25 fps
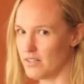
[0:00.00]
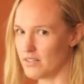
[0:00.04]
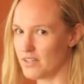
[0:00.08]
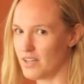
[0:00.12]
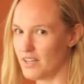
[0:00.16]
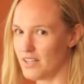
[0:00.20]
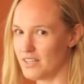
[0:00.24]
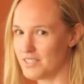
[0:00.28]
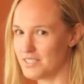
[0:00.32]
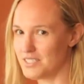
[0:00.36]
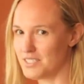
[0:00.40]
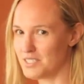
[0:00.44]
then
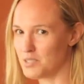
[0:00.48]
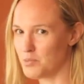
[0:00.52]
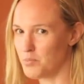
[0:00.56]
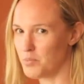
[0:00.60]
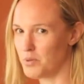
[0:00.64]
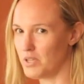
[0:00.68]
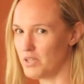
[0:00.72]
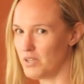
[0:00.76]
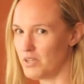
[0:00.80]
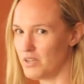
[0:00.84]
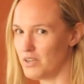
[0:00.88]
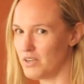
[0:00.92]
kind of
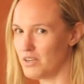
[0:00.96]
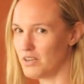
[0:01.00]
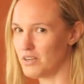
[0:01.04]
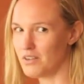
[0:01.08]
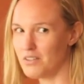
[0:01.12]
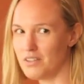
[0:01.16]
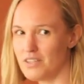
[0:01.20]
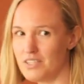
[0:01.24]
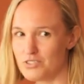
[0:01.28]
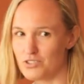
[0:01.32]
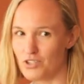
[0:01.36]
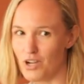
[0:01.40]

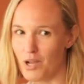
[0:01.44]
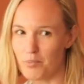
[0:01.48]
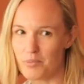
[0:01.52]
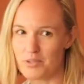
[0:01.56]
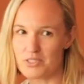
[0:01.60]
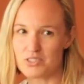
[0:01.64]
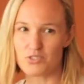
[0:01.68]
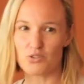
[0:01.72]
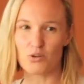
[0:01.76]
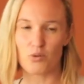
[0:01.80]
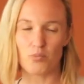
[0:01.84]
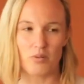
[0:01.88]
disappear and then drop
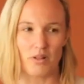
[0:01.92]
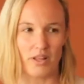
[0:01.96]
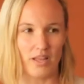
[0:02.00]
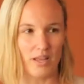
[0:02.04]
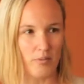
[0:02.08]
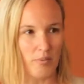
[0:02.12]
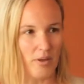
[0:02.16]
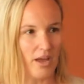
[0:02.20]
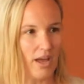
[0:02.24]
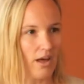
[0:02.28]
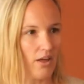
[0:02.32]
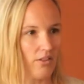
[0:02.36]
into a
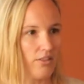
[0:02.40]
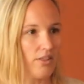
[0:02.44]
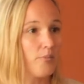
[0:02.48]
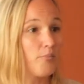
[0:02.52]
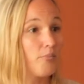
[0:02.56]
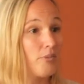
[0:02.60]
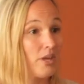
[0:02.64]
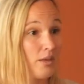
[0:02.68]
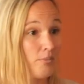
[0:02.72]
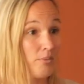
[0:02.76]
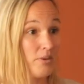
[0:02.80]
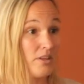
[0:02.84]
play bow
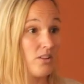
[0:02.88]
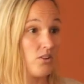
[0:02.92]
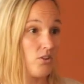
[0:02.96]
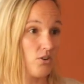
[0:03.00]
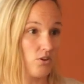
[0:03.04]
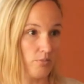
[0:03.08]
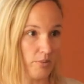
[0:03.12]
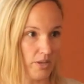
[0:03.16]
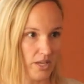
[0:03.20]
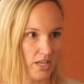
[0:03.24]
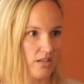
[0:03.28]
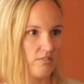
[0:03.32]
that may be a
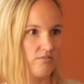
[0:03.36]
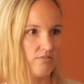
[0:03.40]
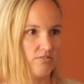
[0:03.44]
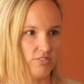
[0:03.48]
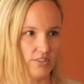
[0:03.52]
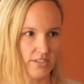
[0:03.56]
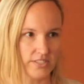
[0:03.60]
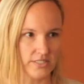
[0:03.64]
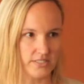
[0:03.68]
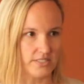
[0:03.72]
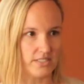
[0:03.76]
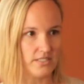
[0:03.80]
little bit
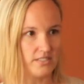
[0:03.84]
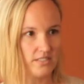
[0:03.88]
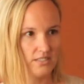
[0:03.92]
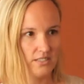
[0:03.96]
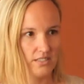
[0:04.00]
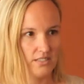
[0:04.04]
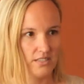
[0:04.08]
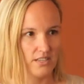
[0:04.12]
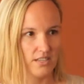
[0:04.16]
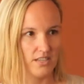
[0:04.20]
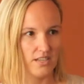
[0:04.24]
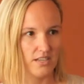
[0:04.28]
conflicted.
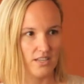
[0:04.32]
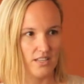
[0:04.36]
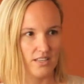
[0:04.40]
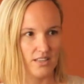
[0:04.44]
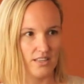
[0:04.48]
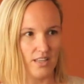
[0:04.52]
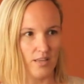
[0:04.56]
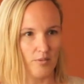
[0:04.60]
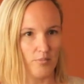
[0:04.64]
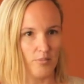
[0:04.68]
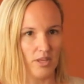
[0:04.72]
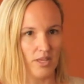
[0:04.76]

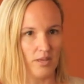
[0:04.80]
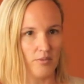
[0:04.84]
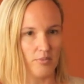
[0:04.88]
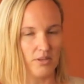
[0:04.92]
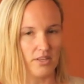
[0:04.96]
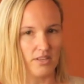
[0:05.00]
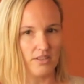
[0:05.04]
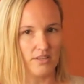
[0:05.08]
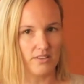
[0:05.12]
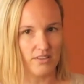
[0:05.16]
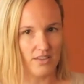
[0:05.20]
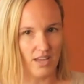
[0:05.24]
They may
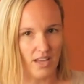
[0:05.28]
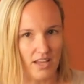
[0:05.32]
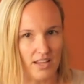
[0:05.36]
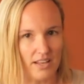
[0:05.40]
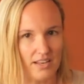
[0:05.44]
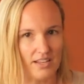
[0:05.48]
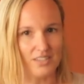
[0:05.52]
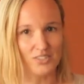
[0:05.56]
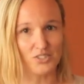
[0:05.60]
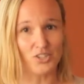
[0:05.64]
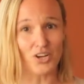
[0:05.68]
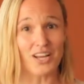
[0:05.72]
be
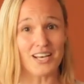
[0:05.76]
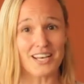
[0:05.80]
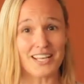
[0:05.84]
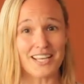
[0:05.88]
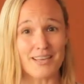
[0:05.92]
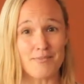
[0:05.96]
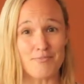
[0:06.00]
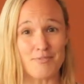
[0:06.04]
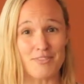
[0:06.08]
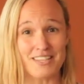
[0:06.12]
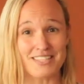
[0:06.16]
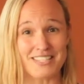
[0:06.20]
kind of trying to
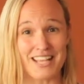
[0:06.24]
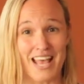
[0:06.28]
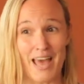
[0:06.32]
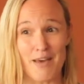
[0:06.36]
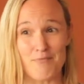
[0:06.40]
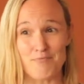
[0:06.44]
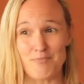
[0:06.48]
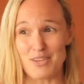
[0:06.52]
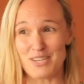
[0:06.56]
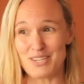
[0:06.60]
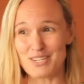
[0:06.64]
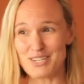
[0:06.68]
keep things
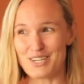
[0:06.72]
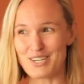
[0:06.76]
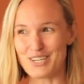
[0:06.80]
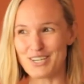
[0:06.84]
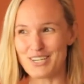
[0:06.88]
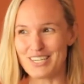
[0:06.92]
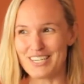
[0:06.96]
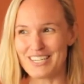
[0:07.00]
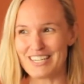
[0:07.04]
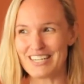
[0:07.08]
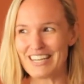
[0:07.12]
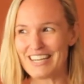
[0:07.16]
happy and
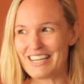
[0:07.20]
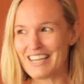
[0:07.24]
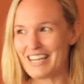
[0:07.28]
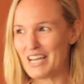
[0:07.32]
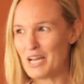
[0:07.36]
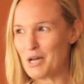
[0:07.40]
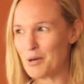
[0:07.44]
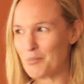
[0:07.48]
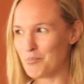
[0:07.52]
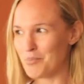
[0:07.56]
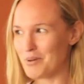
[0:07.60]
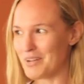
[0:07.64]
good,
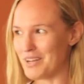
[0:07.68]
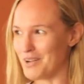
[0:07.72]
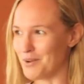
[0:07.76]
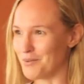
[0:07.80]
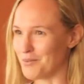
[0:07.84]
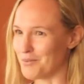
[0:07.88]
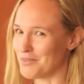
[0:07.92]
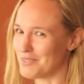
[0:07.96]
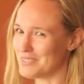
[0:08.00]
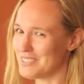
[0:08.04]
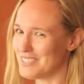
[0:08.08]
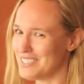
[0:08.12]
but I
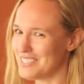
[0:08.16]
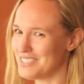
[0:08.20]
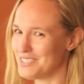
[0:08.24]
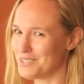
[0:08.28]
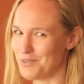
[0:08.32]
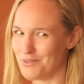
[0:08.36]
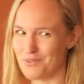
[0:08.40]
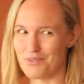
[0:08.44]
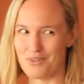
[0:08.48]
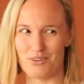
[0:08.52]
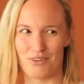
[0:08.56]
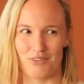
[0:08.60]
really
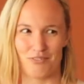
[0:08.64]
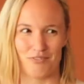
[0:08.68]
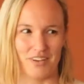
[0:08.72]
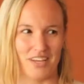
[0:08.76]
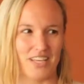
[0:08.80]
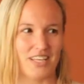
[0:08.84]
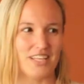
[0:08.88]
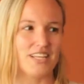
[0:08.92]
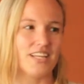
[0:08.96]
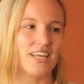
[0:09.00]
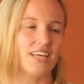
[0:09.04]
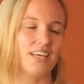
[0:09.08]
don't know if
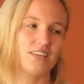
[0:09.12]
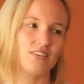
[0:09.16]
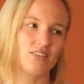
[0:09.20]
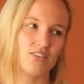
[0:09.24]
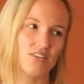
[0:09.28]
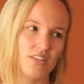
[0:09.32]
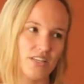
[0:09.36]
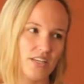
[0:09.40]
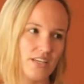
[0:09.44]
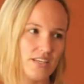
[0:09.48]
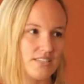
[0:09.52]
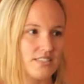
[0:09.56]
I can
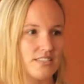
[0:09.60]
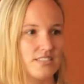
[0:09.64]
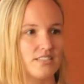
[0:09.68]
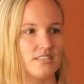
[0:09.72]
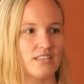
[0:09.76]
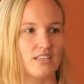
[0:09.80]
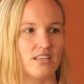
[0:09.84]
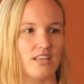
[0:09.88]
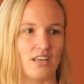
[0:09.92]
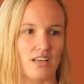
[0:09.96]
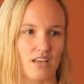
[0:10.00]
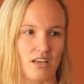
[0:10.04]
handle
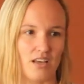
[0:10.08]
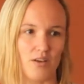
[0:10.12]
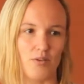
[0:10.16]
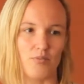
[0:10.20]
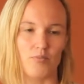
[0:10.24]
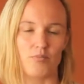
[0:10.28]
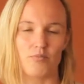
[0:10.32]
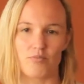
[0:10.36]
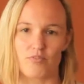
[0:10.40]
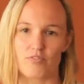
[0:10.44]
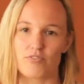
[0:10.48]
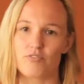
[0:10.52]
this.
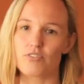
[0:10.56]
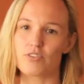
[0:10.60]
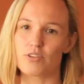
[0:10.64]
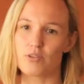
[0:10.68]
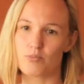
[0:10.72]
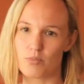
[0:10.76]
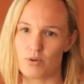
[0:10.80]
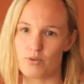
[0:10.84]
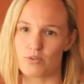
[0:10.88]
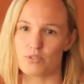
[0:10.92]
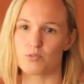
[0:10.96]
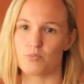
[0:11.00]
For
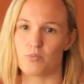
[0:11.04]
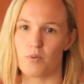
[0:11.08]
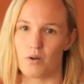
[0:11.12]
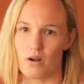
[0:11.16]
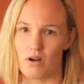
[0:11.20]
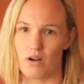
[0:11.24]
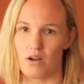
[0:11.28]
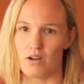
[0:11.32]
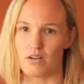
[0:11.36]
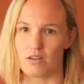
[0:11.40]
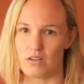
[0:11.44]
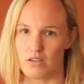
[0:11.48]
the most
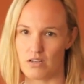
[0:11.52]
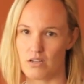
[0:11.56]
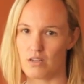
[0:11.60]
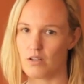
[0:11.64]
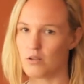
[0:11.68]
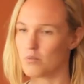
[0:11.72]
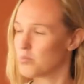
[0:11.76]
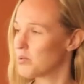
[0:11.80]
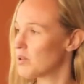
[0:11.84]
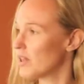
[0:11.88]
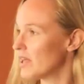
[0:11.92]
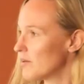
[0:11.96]
part,
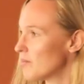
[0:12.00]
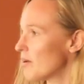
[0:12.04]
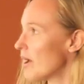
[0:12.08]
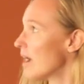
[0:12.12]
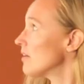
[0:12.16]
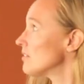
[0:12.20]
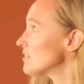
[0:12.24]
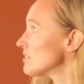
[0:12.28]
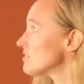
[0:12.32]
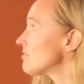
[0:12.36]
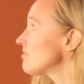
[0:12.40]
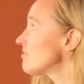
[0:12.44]
play
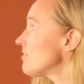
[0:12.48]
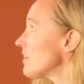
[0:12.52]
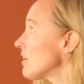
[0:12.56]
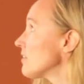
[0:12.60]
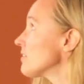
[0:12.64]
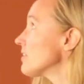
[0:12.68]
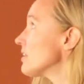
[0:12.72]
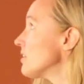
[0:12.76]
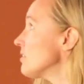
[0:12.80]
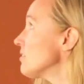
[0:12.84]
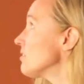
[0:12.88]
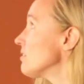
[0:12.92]
bow is
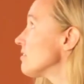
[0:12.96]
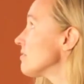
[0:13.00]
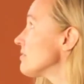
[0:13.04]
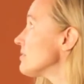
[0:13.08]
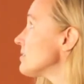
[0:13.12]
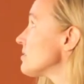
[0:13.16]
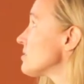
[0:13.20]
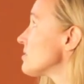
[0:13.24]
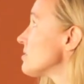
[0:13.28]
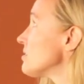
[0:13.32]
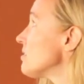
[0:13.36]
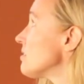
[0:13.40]
fairly
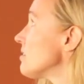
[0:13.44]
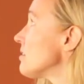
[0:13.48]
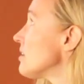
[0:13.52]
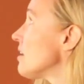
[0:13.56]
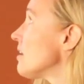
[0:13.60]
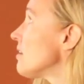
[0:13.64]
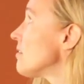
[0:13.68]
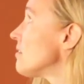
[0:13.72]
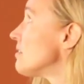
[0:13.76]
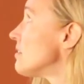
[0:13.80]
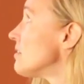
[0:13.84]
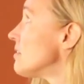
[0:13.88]
universal
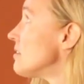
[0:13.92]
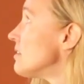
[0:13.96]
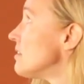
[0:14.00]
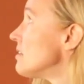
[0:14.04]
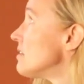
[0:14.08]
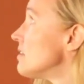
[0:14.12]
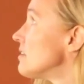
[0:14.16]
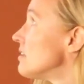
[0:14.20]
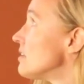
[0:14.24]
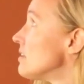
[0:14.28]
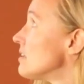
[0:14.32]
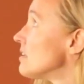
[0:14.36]

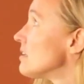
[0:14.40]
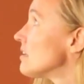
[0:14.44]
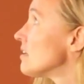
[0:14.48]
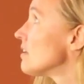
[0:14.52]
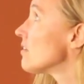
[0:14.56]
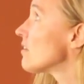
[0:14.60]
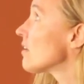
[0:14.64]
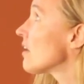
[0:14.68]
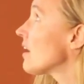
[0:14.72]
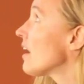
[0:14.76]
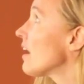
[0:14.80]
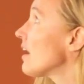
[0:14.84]

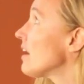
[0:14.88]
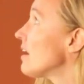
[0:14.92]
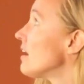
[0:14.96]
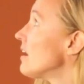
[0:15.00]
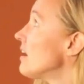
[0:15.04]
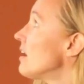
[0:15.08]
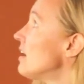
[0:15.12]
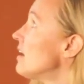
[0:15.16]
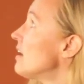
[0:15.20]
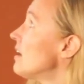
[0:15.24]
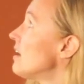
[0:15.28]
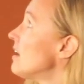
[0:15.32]
though, okay?